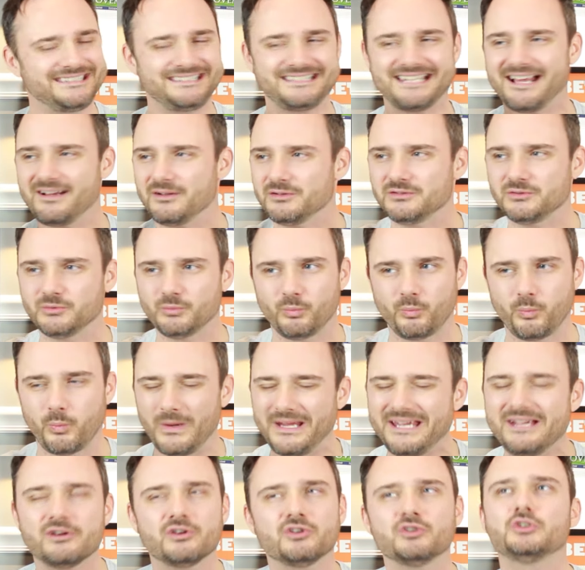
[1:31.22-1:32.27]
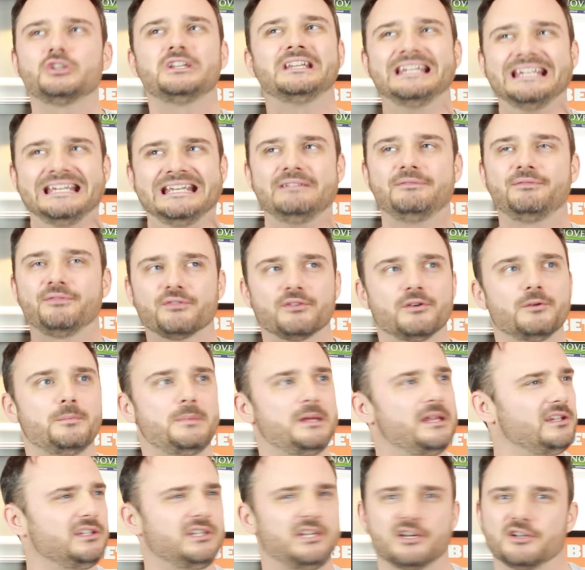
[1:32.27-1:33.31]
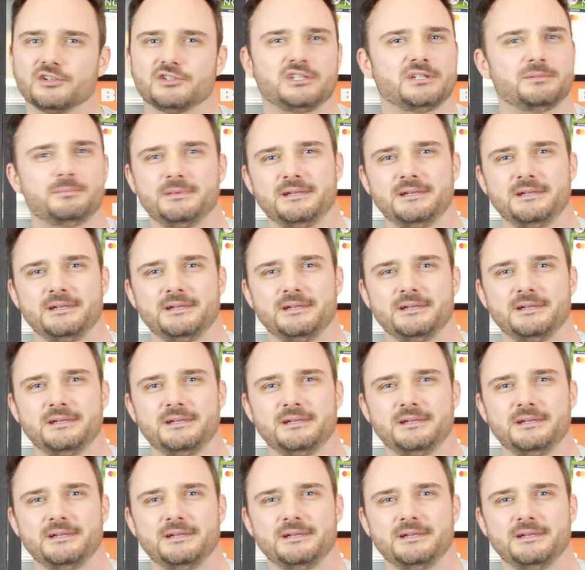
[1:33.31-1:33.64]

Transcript: sounds weirdly familiar to